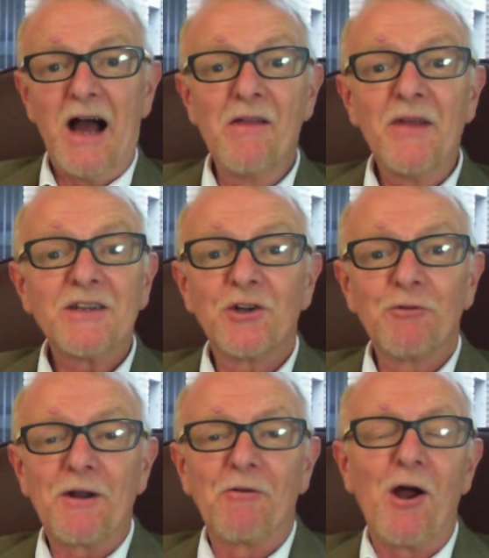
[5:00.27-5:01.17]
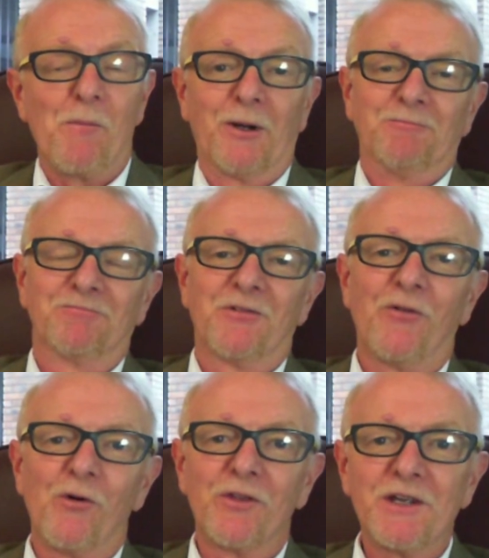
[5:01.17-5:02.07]
there's a runner-up
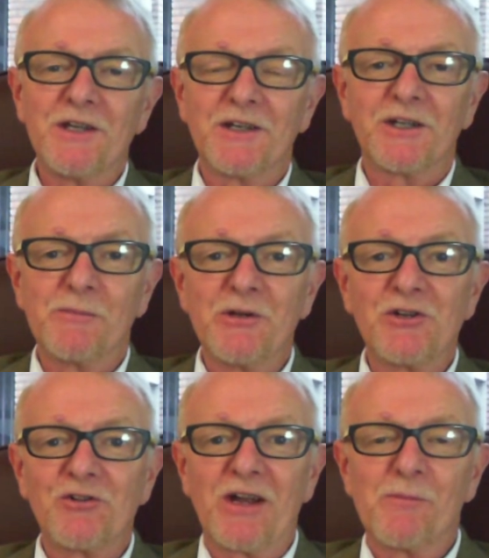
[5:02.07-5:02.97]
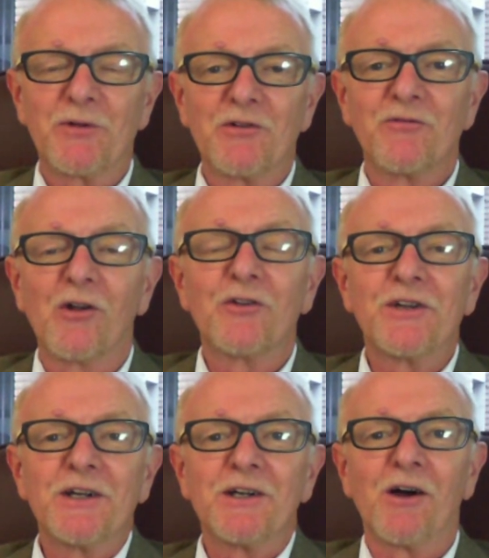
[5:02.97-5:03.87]
for the Community Champion
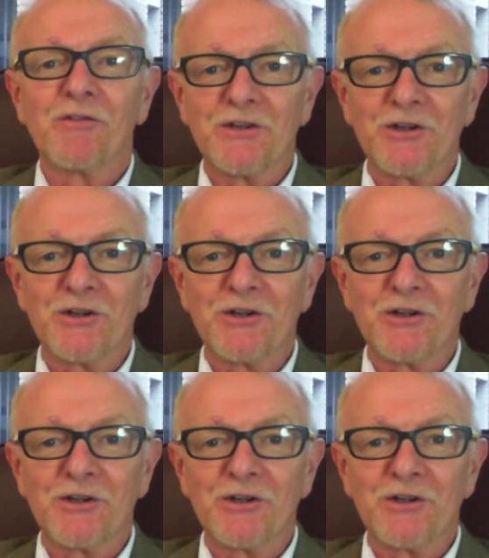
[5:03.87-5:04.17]
Volunteer of the Year